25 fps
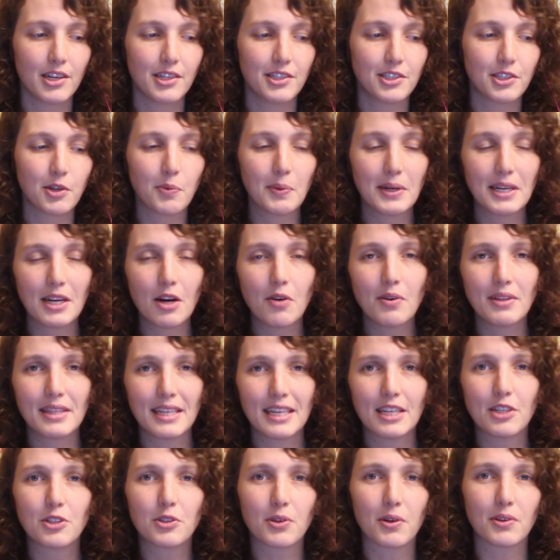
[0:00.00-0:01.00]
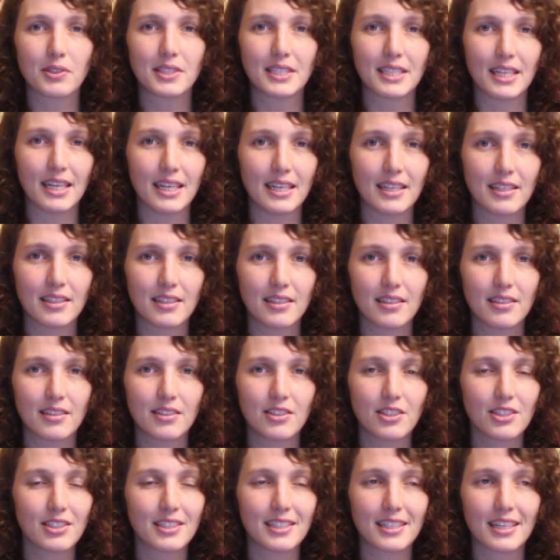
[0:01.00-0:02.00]
So we know in the intro scene,
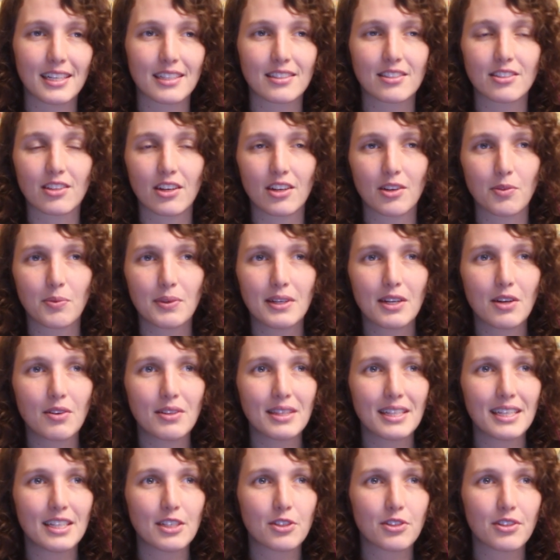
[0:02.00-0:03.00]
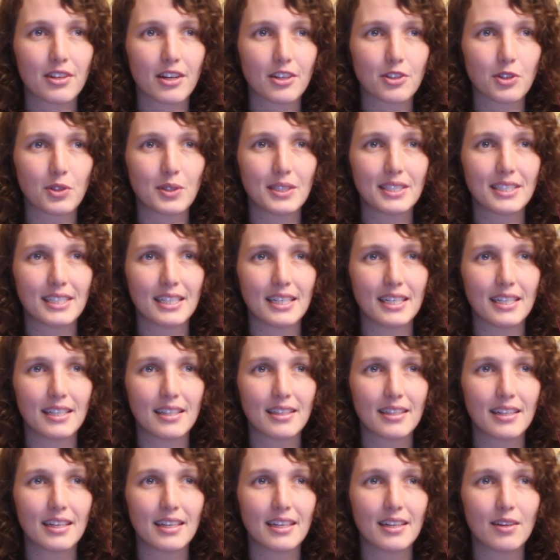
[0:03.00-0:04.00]
just to get started, we know in the introductory
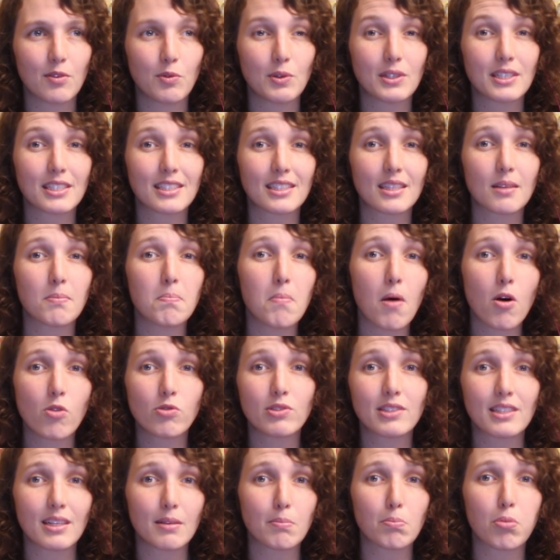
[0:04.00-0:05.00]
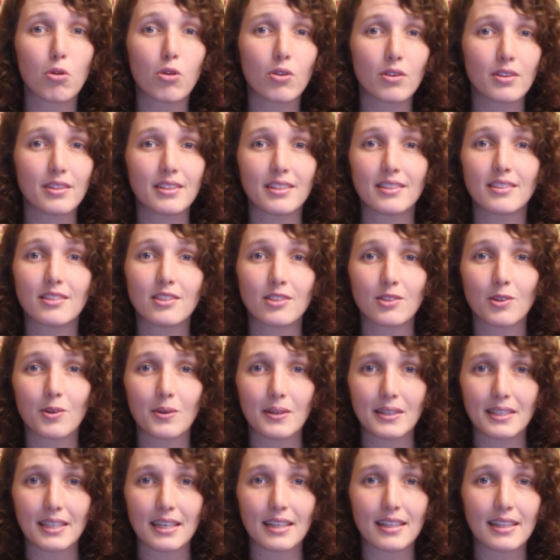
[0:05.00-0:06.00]
scene, which is the most important in
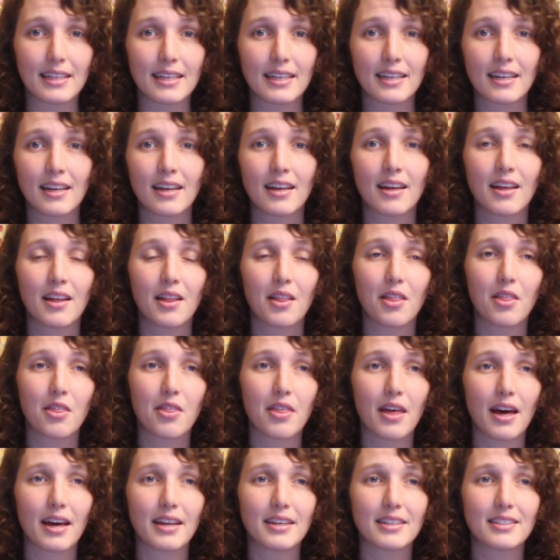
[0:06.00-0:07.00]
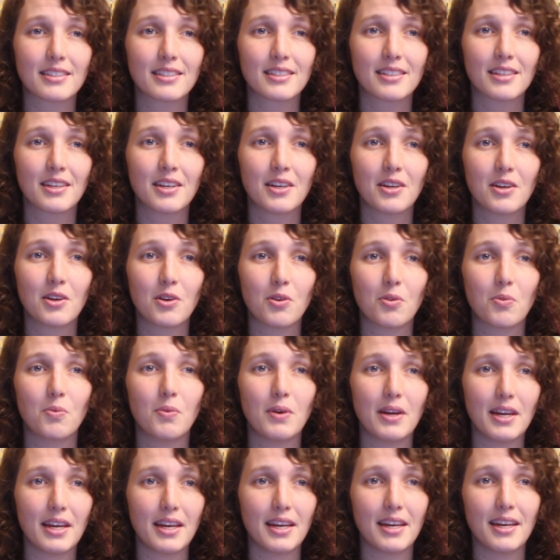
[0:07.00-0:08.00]
storytelling, that
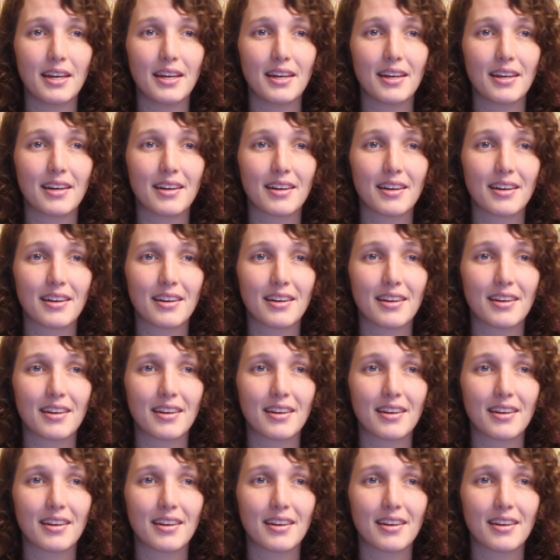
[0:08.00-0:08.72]
we